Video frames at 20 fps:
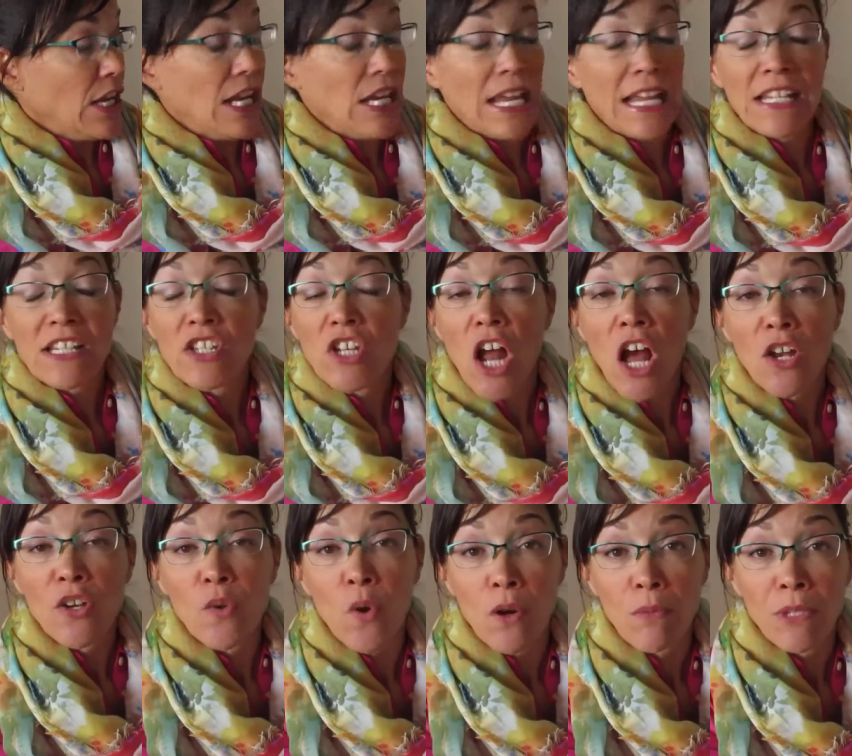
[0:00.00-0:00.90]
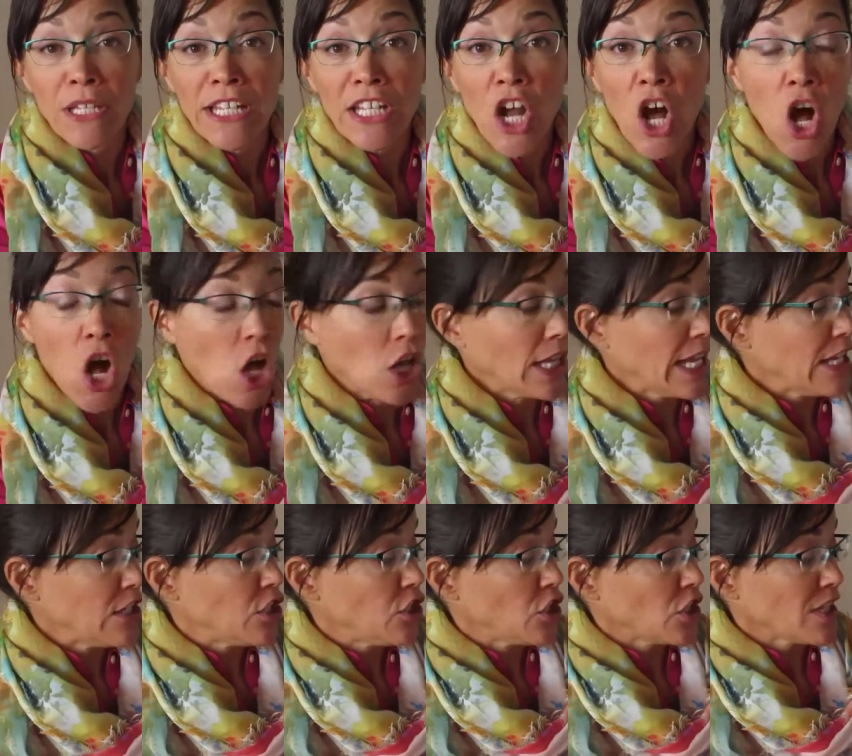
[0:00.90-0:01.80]
it's not normal at all.
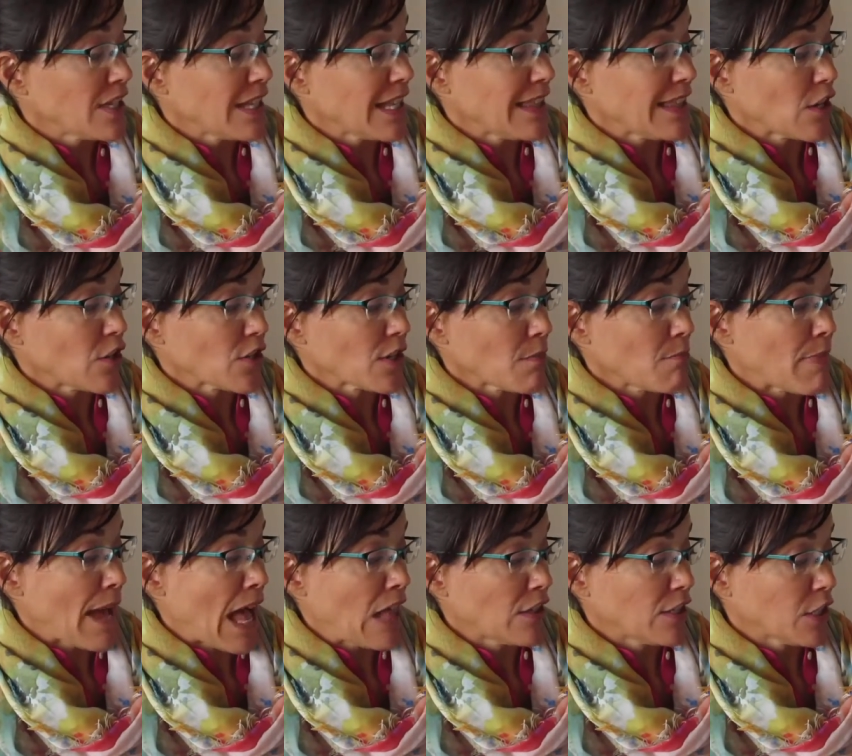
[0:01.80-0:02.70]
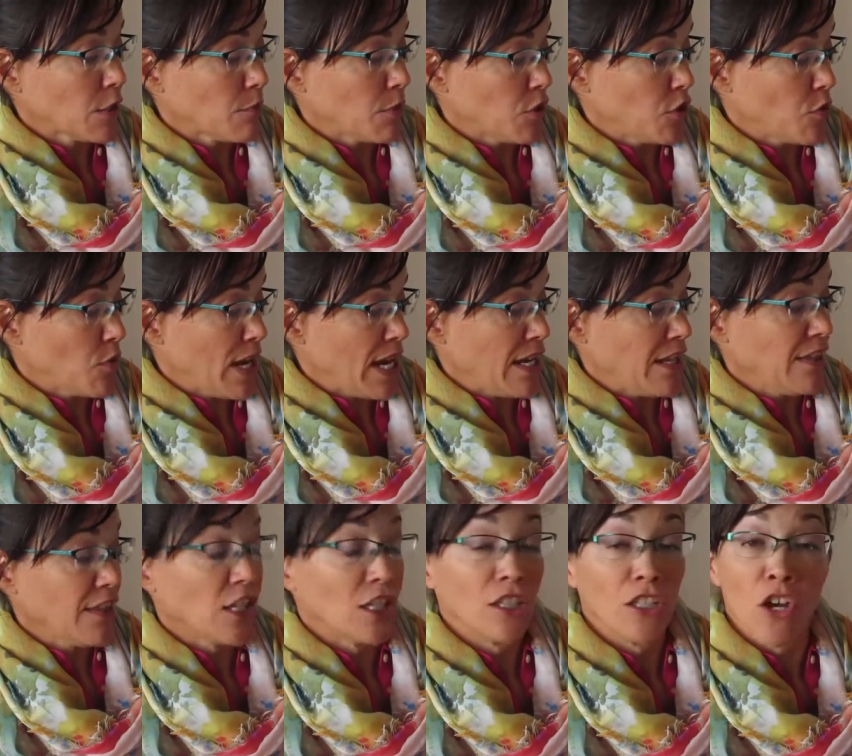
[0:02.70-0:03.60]
It's just that there's a balance
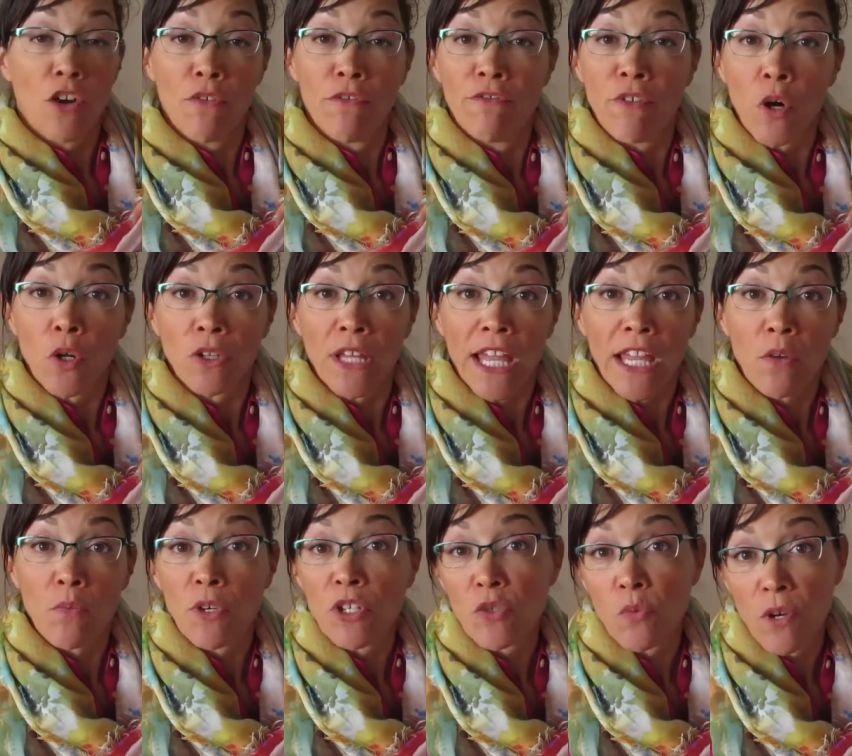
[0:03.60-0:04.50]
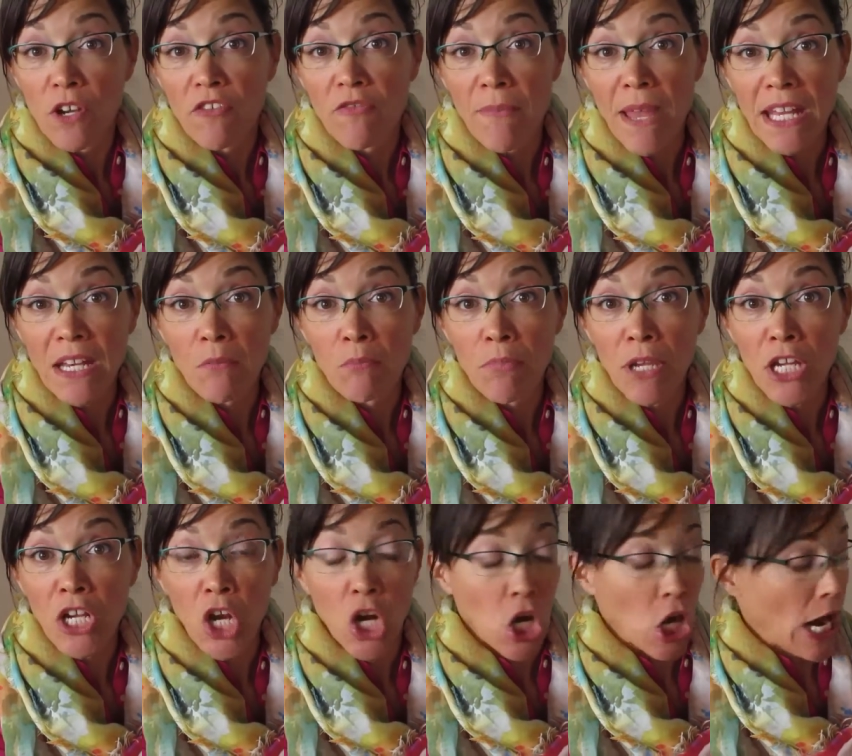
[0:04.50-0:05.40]
between the low folate, which would have made it
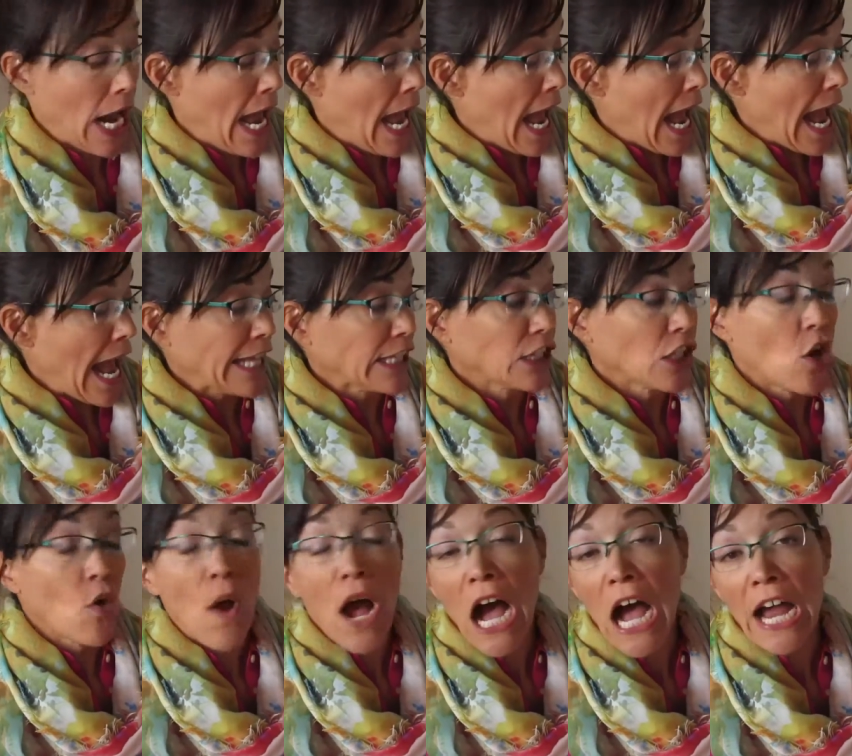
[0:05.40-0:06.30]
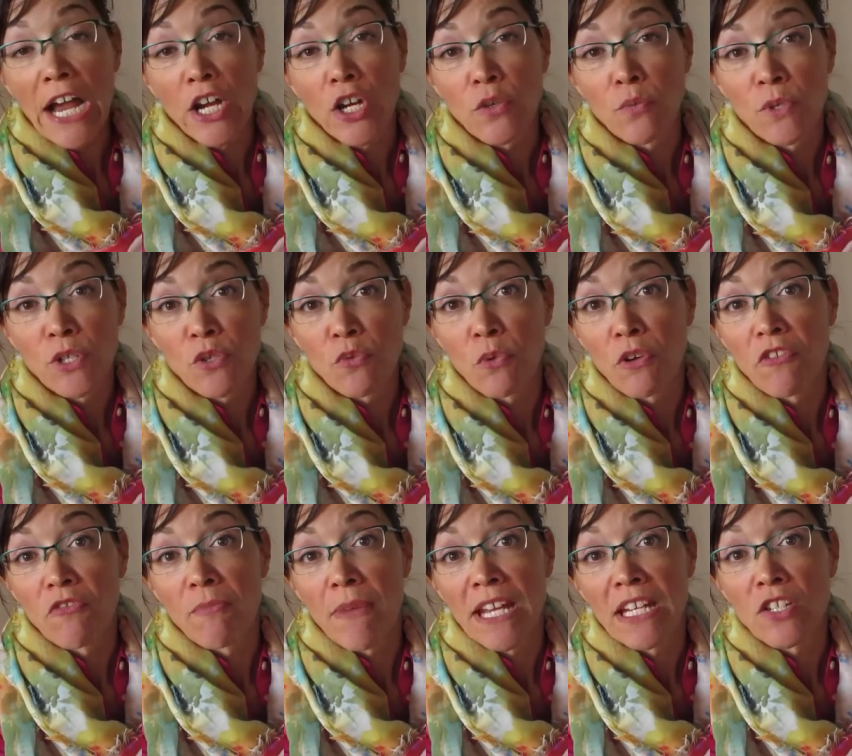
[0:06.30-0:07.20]
bigger, and low iron, which would
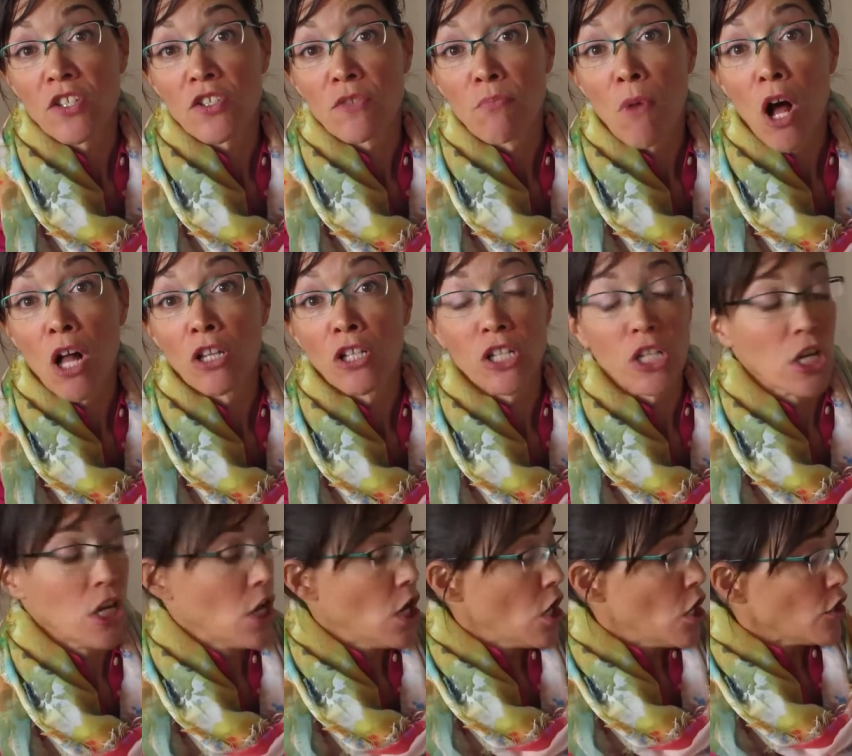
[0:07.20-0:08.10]
have made it smaller.